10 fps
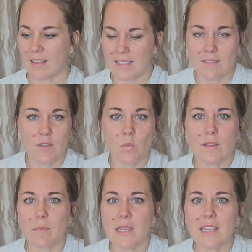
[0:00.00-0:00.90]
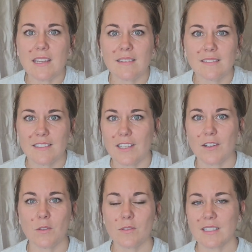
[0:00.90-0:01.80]
Even with me, you
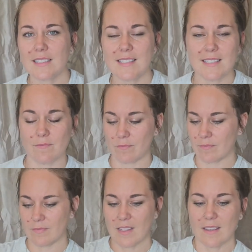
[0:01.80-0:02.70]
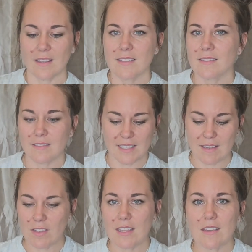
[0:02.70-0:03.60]
know,
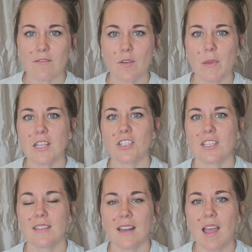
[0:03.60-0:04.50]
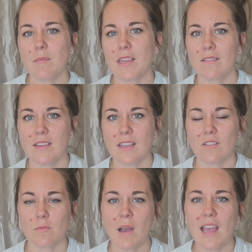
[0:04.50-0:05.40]
giving the information that I'm giving,
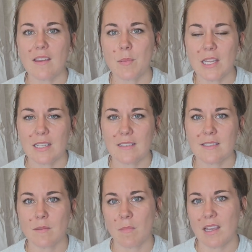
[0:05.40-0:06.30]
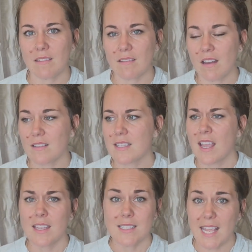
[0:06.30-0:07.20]
or my opinions and my thoughts,
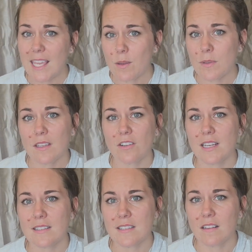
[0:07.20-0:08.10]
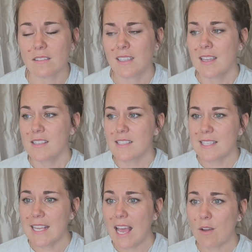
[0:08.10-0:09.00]
take it with a grain of salt.
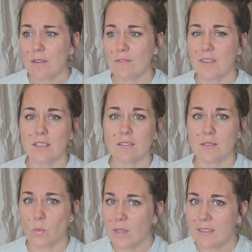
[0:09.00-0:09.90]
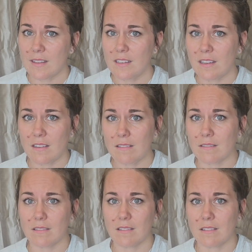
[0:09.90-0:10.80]
See how it feels within
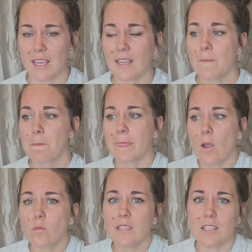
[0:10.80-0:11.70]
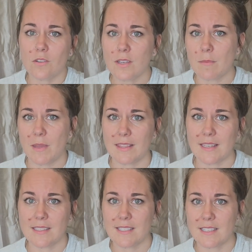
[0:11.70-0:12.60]
you, okay? Only you can make
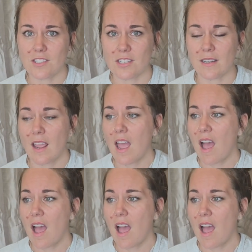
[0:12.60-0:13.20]
that decision.